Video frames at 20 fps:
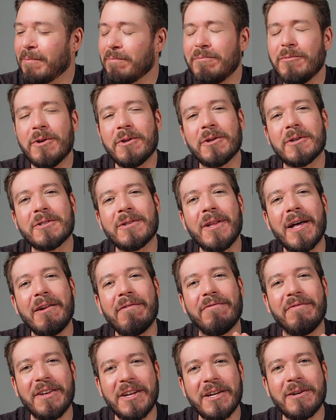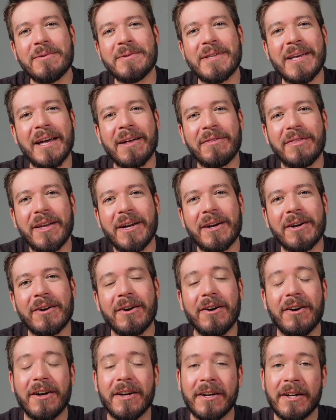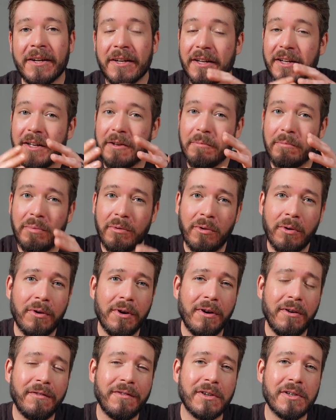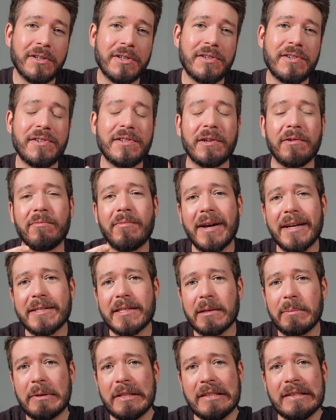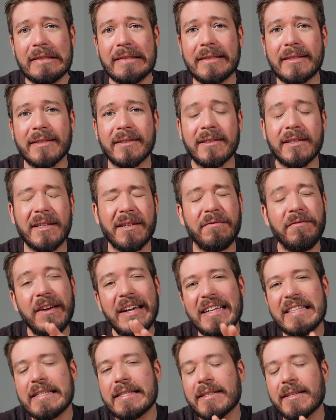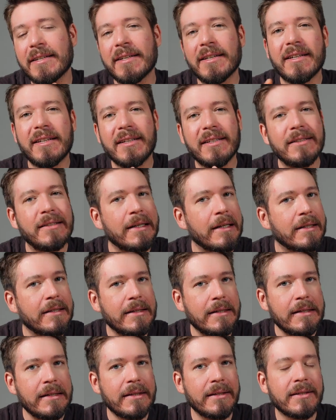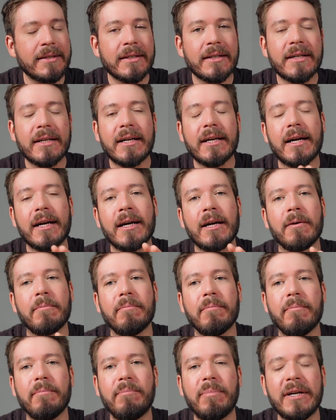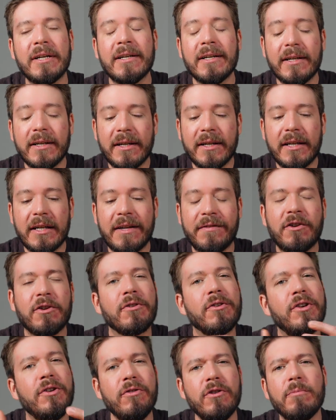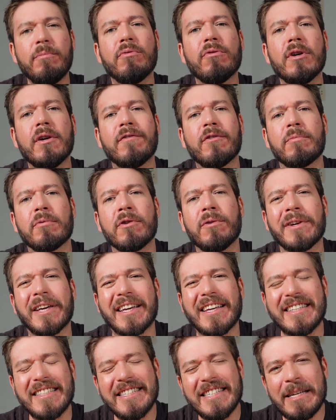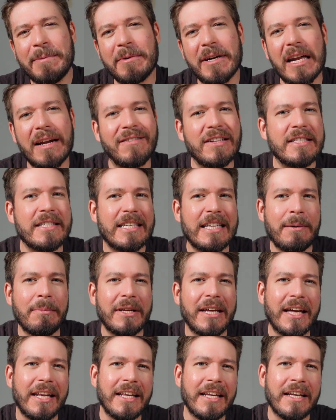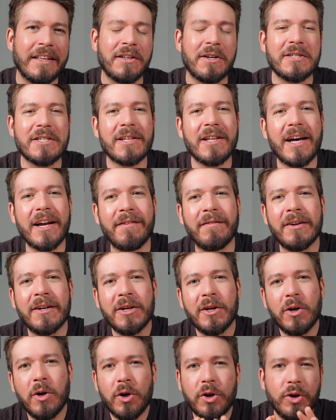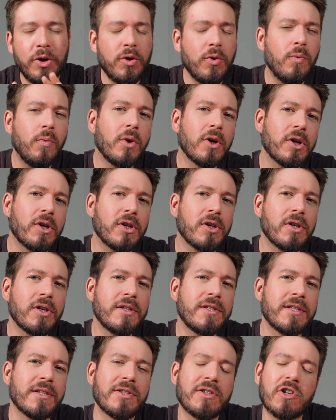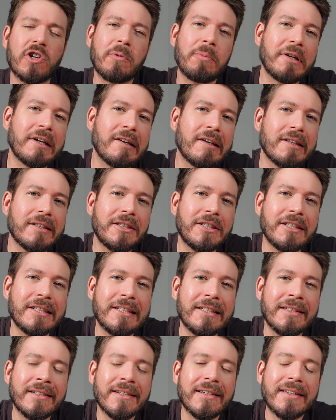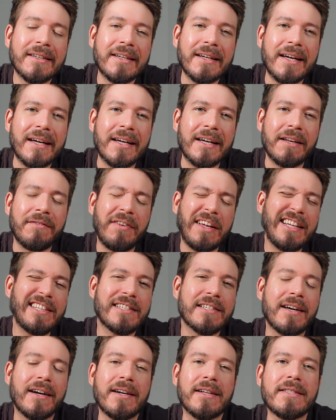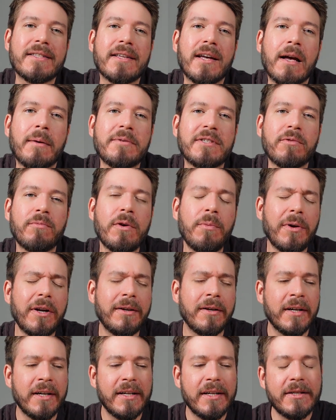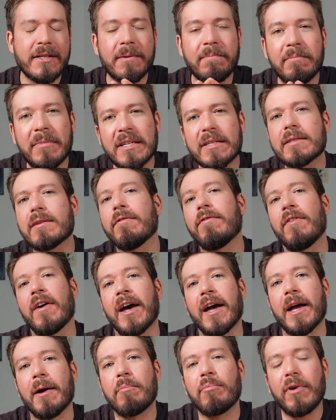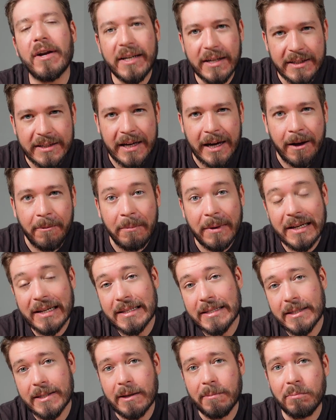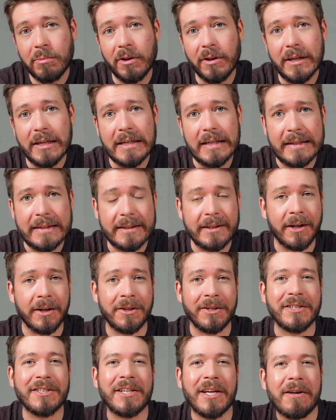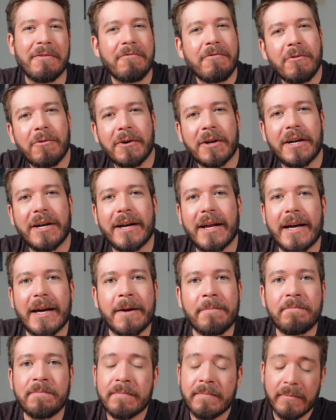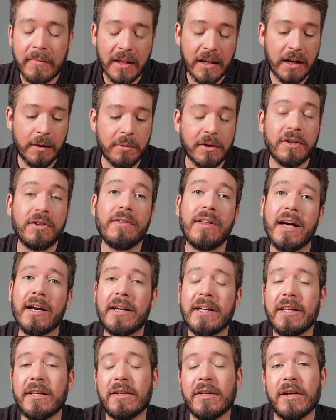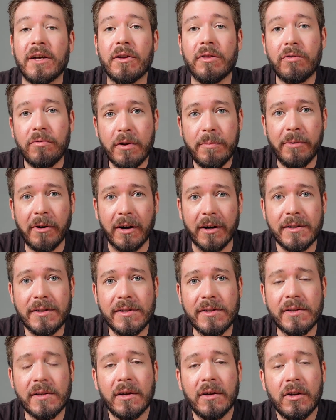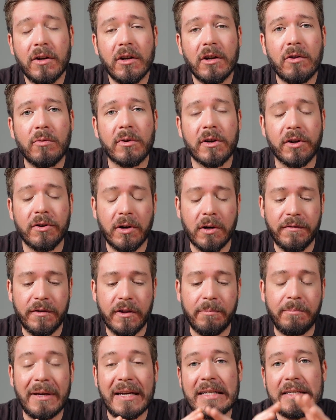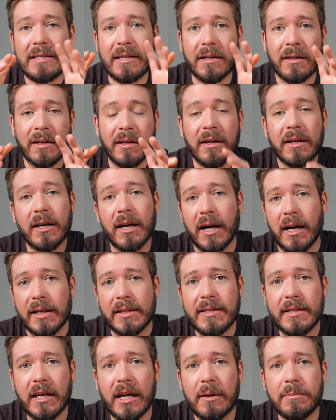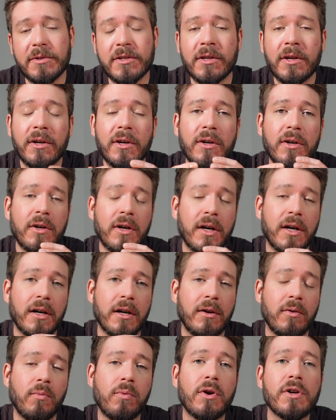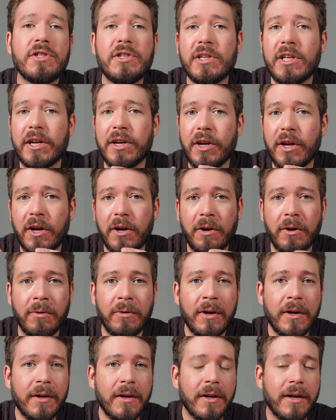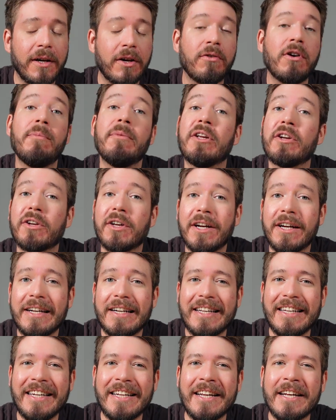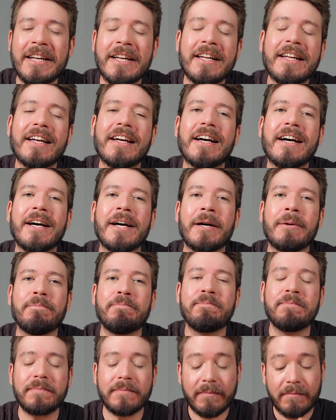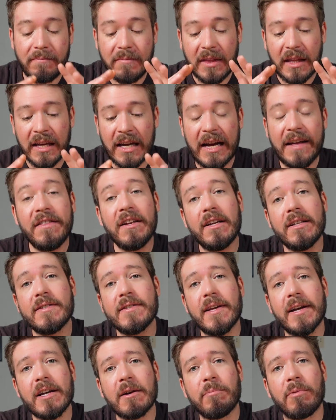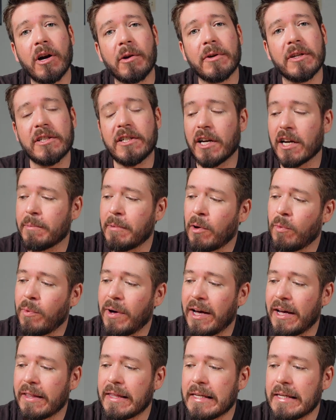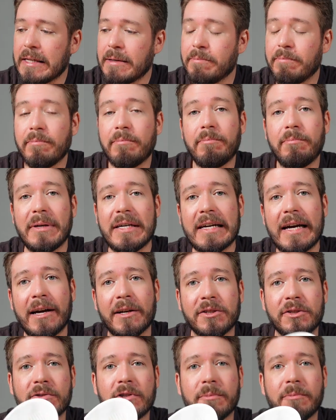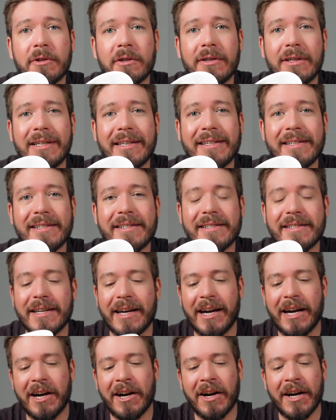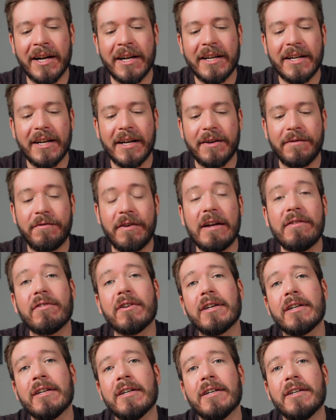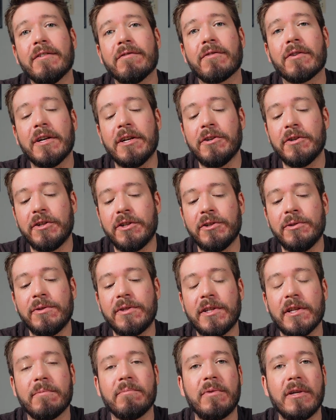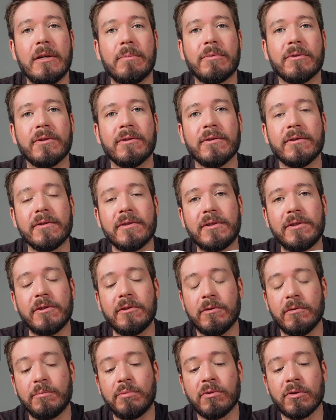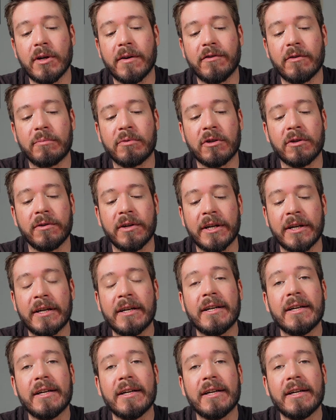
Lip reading: Look, there's a lot of videos out there on pour overs and recipes and advanced techniques, but if you're new to pour over brewing, it can seem kind of intimidating. There's a lot of new words and terminology, advanced concepts, and we want to demystify it, break it down, make it simple and easy to understand for you today. And we're going to do that in 3 parts. We're going to go over the basic concepts, words you need to know, equipment you're going to need, and then in the second part, we're going to talk about why the bee house dripper is our favorite for introducing people to pour over brewing.